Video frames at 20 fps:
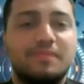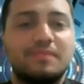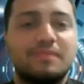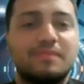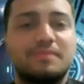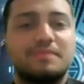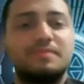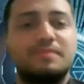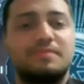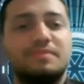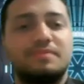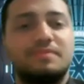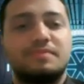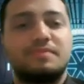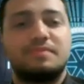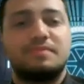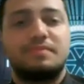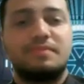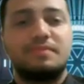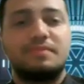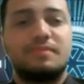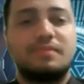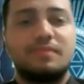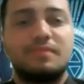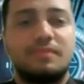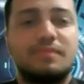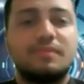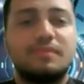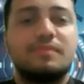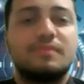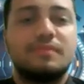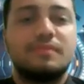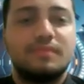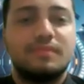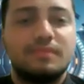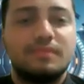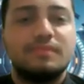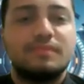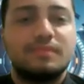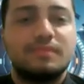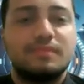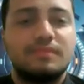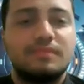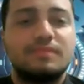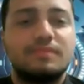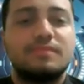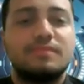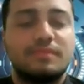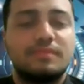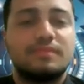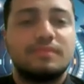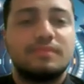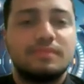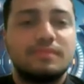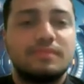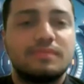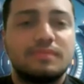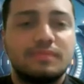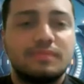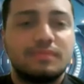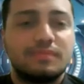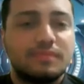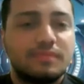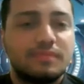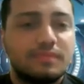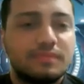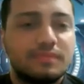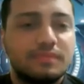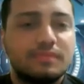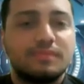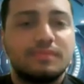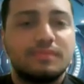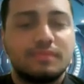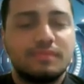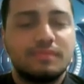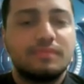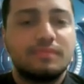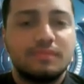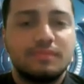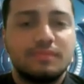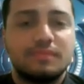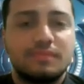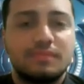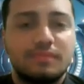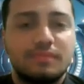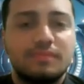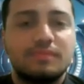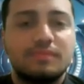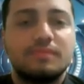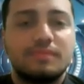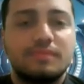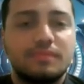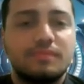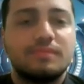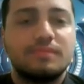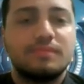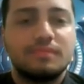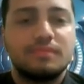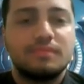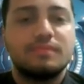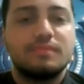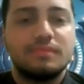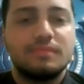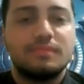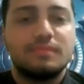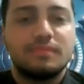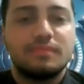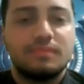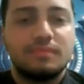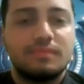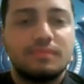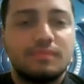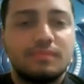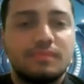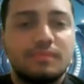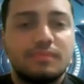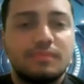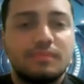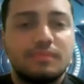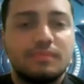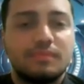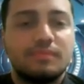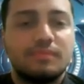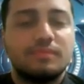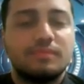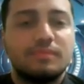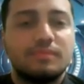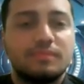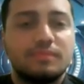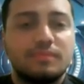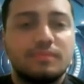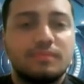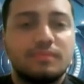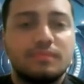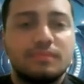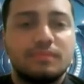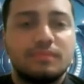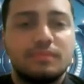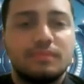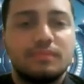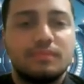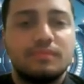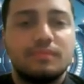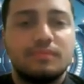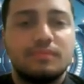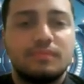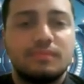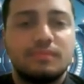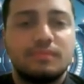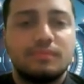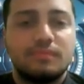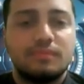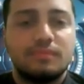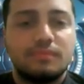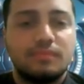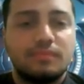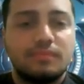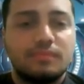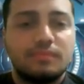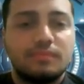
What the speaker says: [no speech]